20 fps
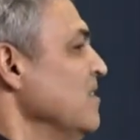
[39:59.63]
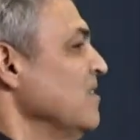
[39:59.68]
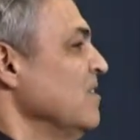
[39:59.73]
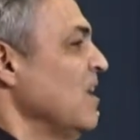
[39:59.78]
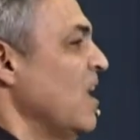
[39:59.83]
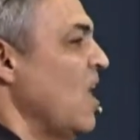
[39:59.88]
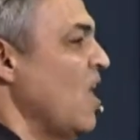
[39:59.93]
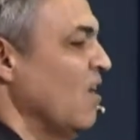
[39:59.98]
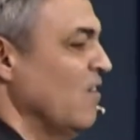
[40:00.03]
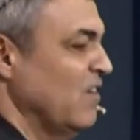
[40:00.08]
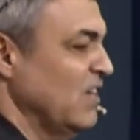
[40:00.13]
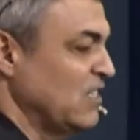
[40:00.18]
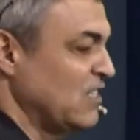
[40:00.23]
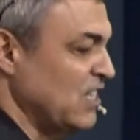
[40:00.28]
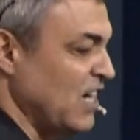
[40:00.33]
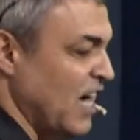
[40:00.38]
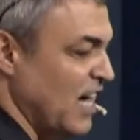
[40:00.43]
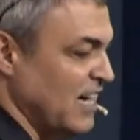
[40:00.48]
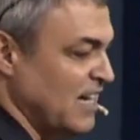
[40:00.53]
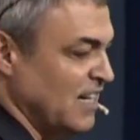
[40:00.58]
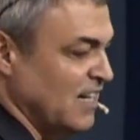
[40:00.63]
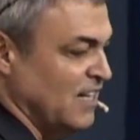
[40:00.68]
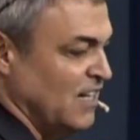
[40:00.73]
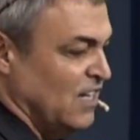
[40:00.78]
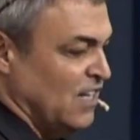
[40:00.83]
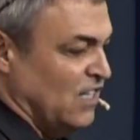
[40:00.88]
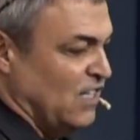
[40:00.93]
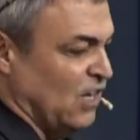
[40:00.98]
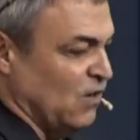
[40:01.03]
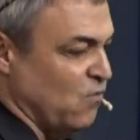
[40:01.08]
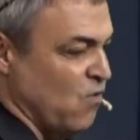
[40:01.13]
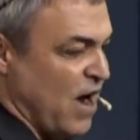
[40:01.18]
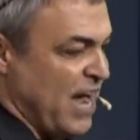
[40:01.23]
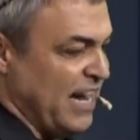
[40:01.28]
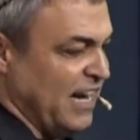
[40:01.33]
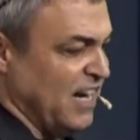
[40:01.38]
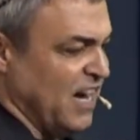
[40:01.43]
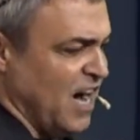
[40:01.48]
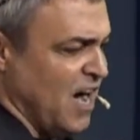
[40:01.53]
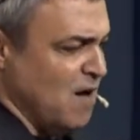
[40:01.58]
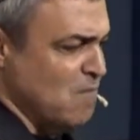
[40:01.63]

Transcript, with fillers: All of a sudden, you wake up